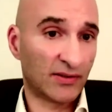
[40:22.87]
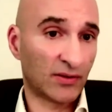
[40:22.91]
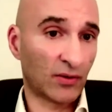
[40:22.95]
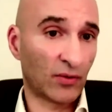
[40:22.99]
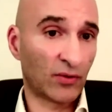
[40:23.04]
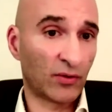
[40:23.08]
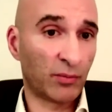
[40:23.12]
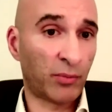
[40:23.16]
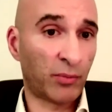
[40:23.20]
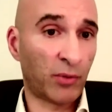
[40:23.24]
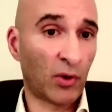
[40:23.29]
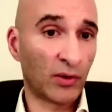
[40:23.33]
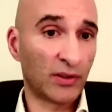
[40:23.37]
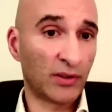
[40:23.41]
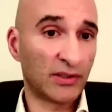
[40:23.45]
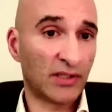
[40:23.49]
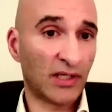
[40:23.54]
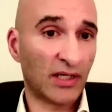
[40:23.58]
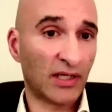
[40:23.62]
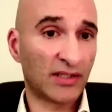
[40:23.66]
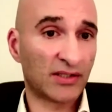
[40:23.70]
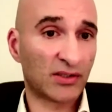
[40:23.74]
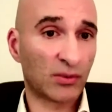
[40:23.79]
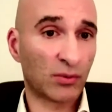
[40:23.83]
So the
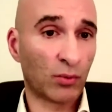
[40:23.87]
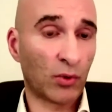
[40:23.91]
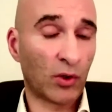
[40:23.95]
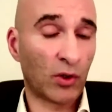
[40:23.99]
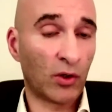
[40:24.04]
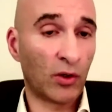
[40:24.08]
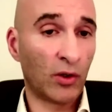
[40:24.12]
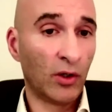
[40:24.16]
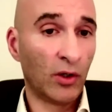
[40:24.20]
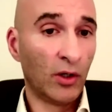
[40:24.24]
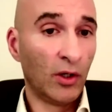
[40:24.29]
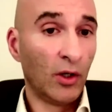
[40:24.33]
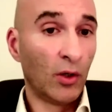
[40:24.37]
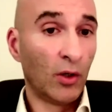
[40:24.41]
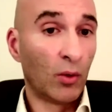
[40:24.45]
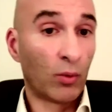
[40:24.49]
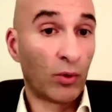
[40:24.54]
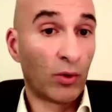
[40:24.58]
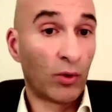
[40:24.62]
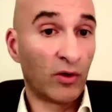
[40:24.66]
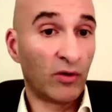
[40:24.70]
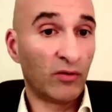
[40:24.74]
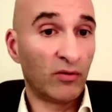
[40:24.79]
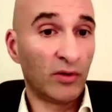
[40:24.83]
politics were,
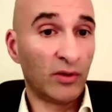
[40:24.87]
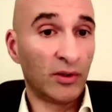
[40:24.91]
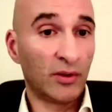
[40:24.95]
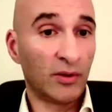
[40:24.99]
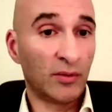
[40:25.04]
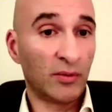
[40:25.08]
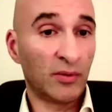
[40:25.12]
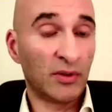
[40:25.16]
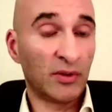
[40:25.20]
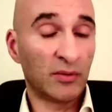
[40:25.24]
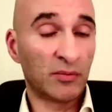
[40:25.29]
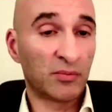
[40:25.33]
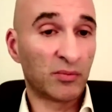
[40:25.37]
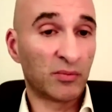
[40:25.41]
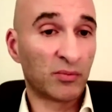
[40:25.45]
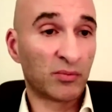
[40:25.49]
were uh,